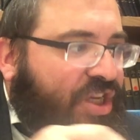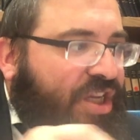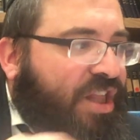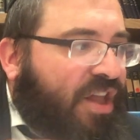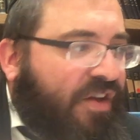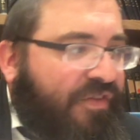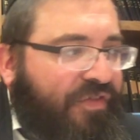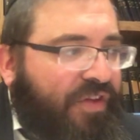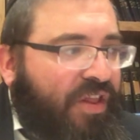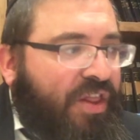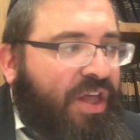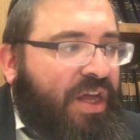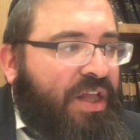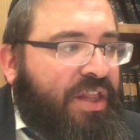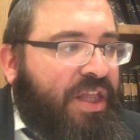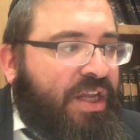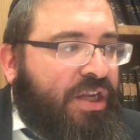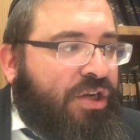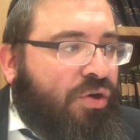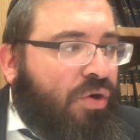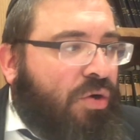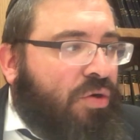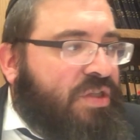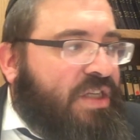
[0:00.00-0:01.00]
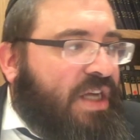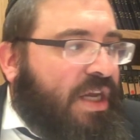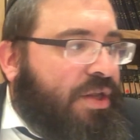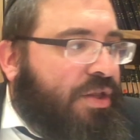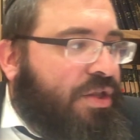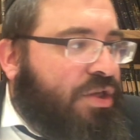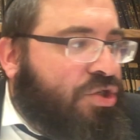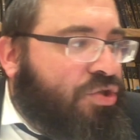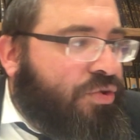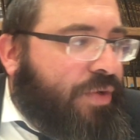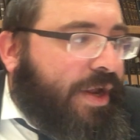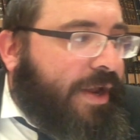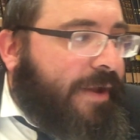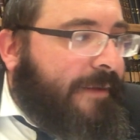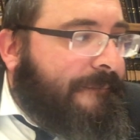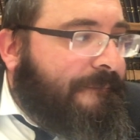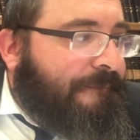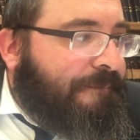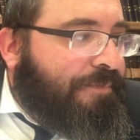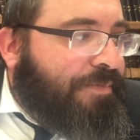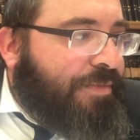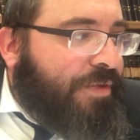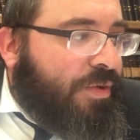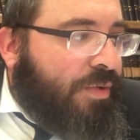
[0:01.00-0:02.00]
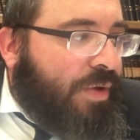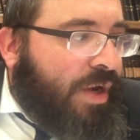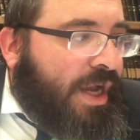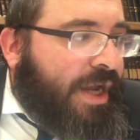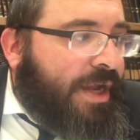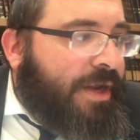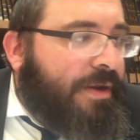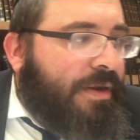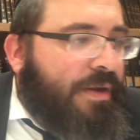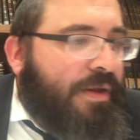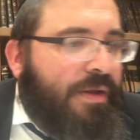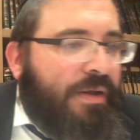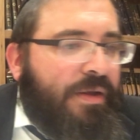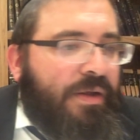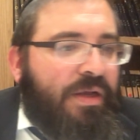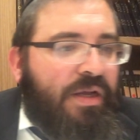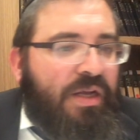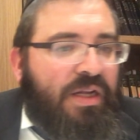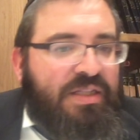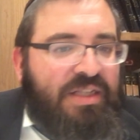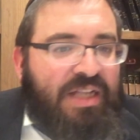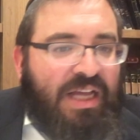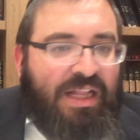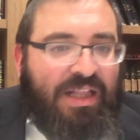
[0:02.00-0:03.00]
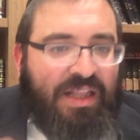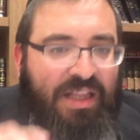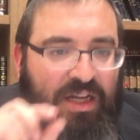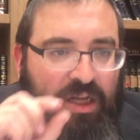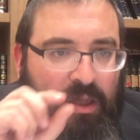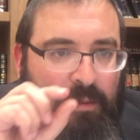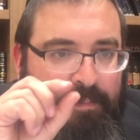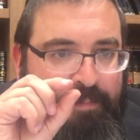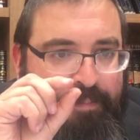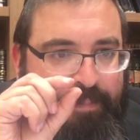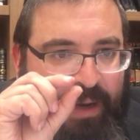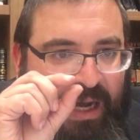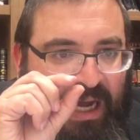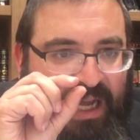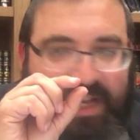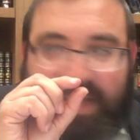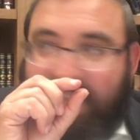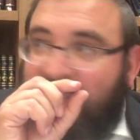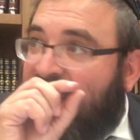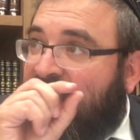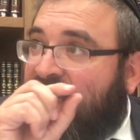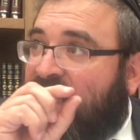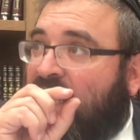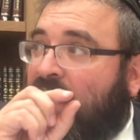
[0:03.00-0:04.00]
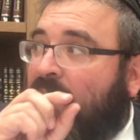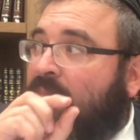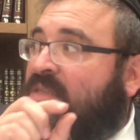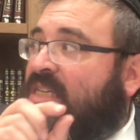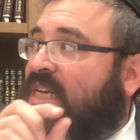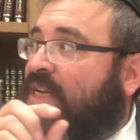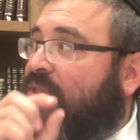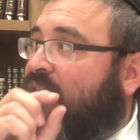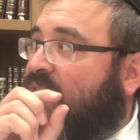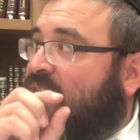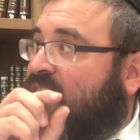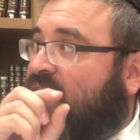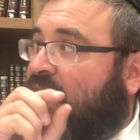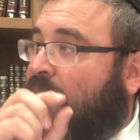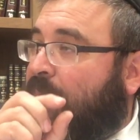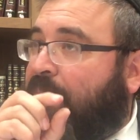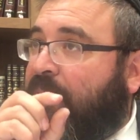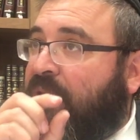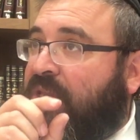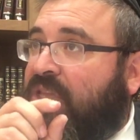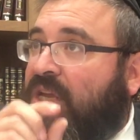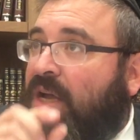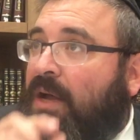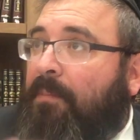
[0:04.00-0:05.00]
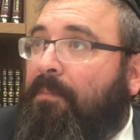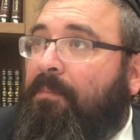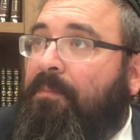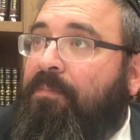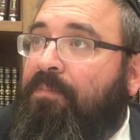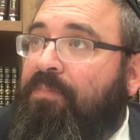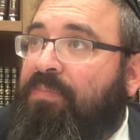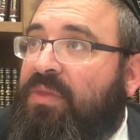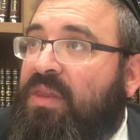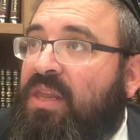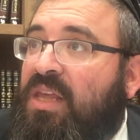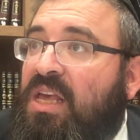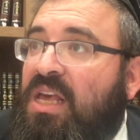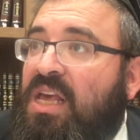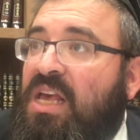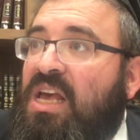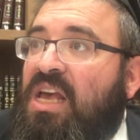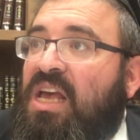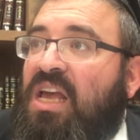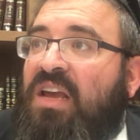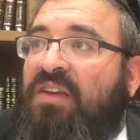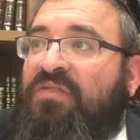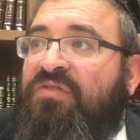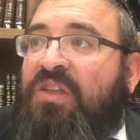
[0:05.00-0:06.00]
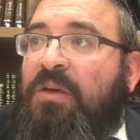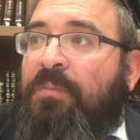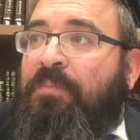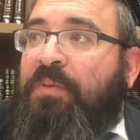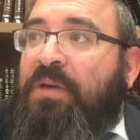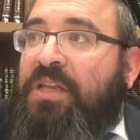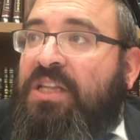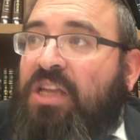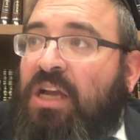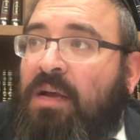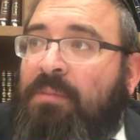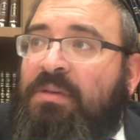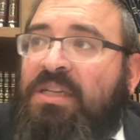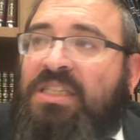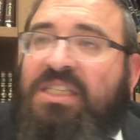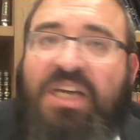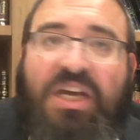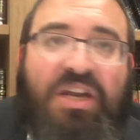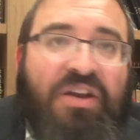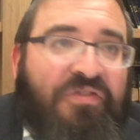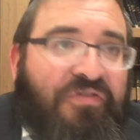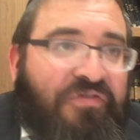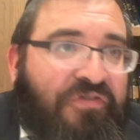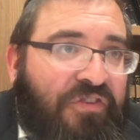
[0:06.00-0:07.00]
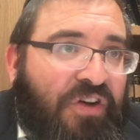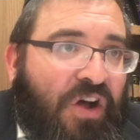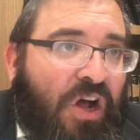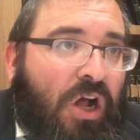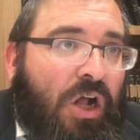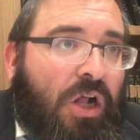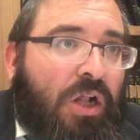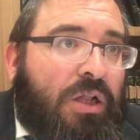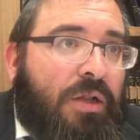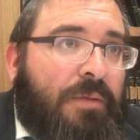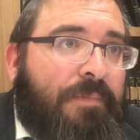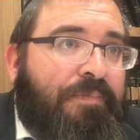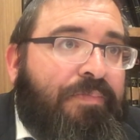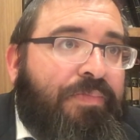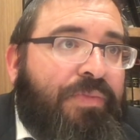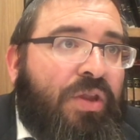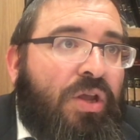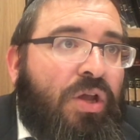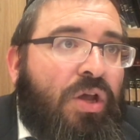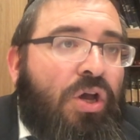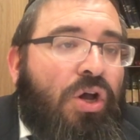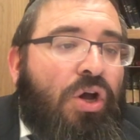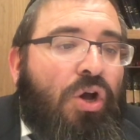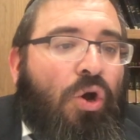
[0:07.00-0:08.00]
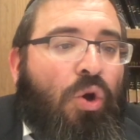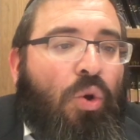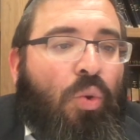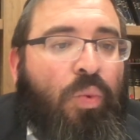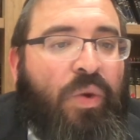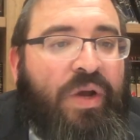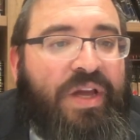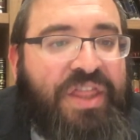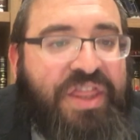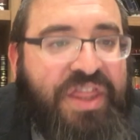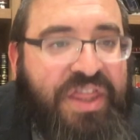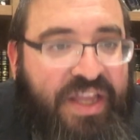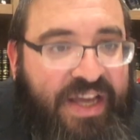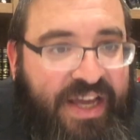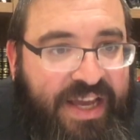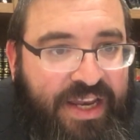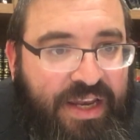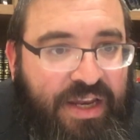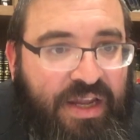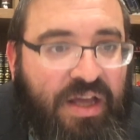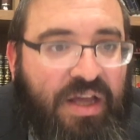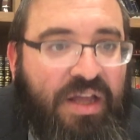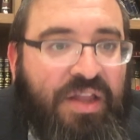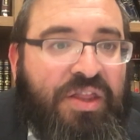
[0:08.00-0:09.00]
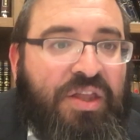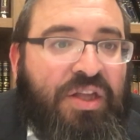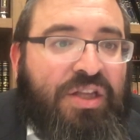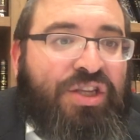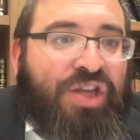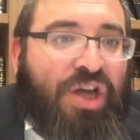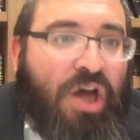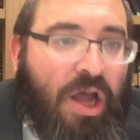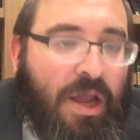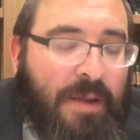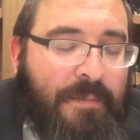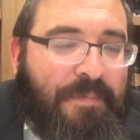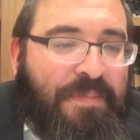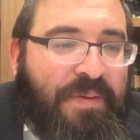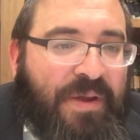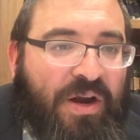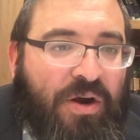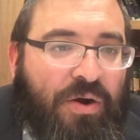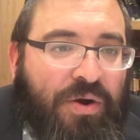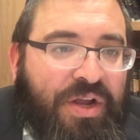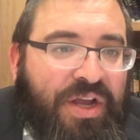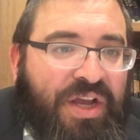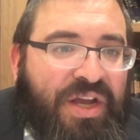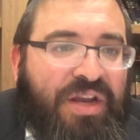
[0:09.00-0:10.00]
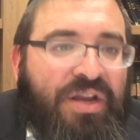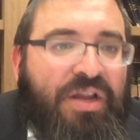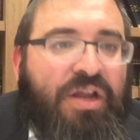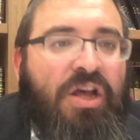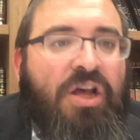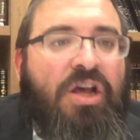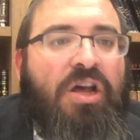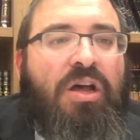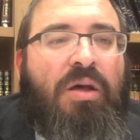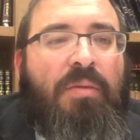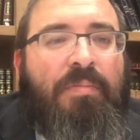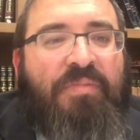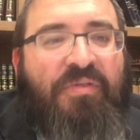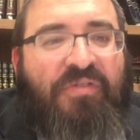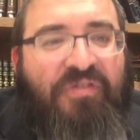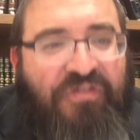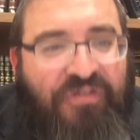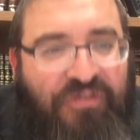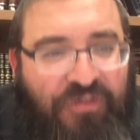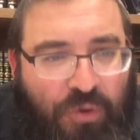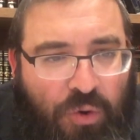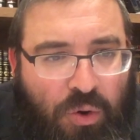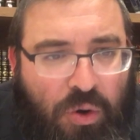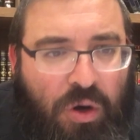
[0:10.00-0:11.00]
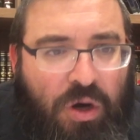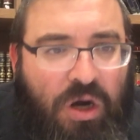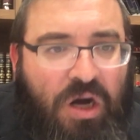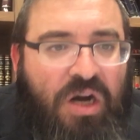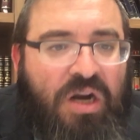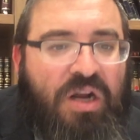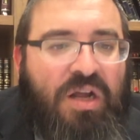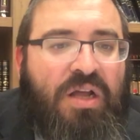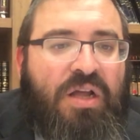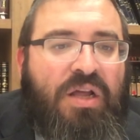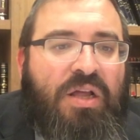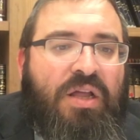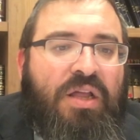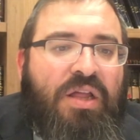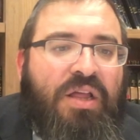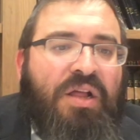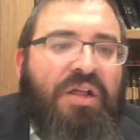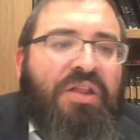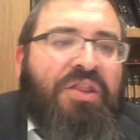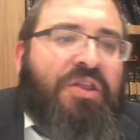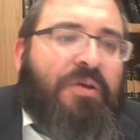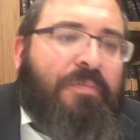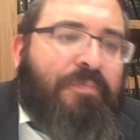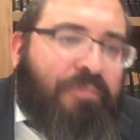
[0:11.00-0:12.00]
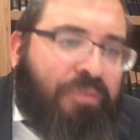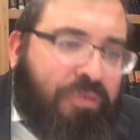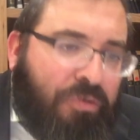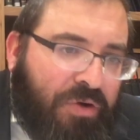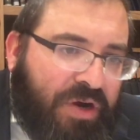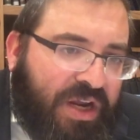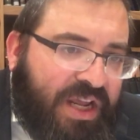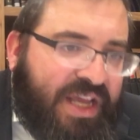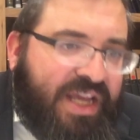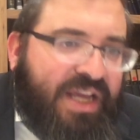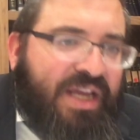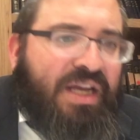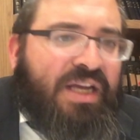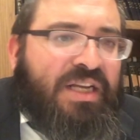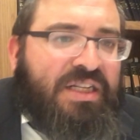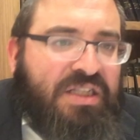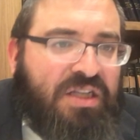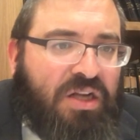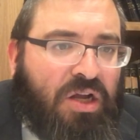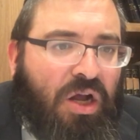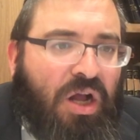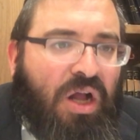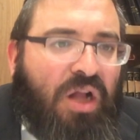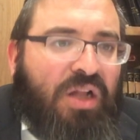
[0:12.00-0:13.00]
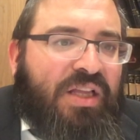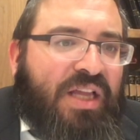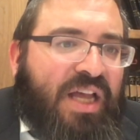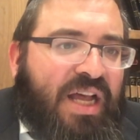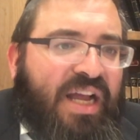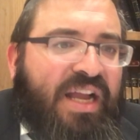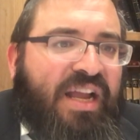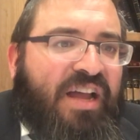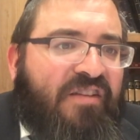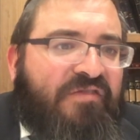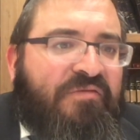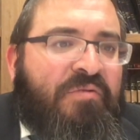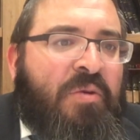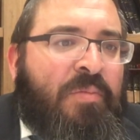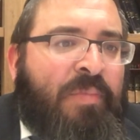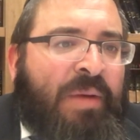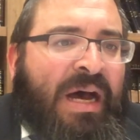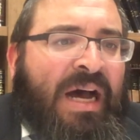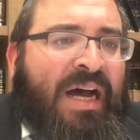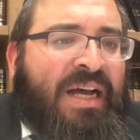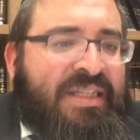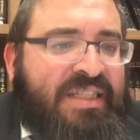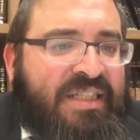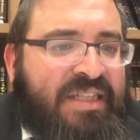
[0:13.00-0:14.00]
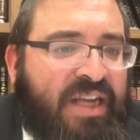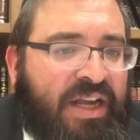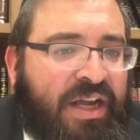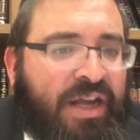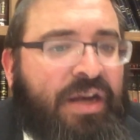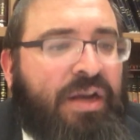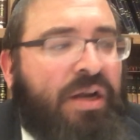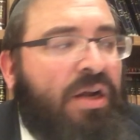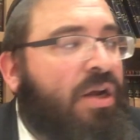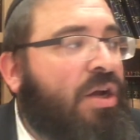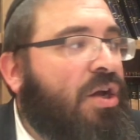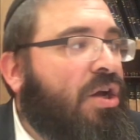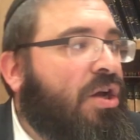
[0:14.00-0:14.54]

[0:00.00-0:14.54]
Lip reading: thing that grows out of the tree, right? That little bud that comes out, that's the pitam. If the pitam is going to fall within the time period before the pri is called chayav v'ma'aser,